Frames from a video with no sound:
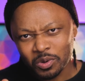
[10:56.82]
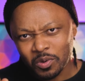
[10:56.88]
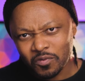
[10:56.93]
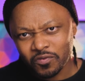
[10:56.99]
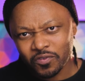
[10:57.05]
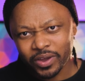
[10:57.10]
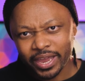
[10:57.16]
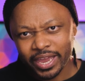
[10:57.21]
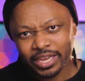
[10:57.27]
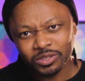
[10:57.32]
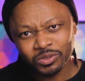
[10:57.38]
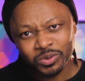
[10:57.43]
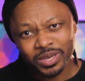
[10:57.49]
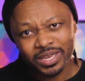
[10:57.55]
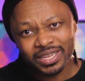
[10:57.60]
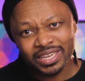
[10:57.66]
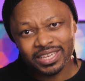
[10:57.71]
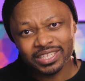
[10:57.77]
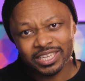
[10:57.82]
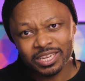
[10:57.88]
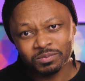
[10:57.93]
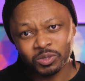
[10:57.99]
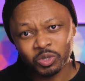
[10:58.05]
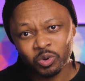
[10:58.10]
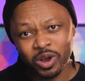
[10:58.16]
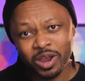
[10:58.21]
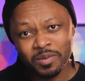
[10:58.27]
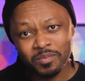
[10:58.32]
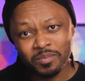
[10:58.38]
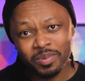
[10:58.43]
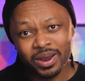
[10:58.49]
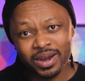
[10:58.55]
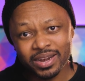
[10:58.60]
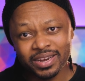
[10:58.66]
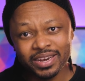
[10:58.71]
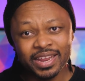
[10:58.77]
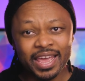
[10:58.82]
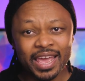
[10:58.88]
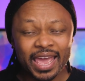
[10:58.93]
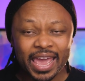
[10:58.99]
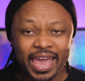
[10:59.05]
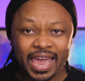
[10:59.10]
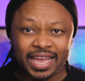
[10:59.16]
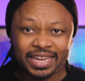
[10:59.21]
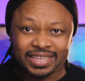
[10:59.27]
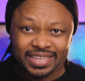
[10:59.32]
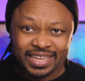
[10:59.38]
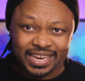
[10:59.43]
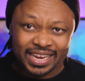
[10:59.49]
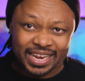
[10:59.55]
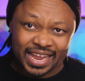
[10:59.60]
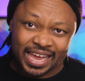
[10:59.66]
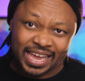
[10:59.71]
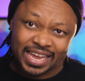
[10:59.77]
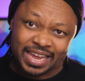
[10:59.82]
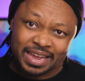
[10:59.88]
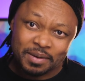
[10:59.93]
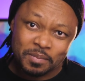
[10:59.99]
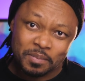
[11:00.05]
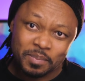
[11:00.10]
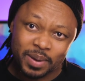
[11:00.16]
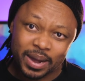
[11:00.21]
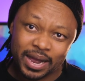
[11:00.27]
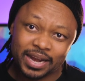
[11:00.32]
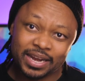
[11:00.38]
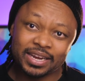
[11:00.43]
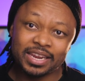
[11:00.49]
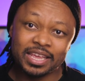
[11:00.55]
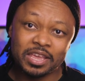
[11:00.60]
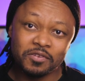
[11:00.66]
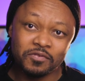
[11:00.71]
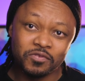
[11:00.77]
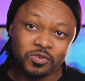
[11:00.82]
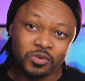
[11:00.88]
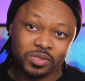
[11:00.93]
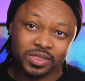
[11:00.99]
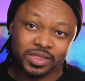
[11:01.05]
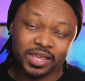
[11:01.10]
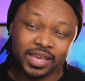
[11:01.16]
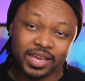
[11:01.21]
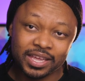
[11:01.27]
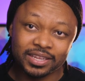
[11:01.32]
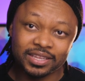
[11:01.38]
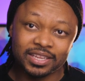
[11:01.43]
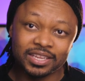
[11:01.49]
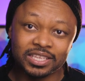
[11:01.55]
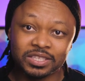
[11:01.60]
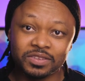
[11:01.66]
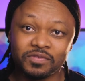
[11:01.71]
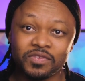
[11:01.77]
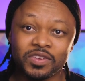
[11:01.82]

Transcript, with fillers: Don't forget to hit the subscribe button and the like button if you think this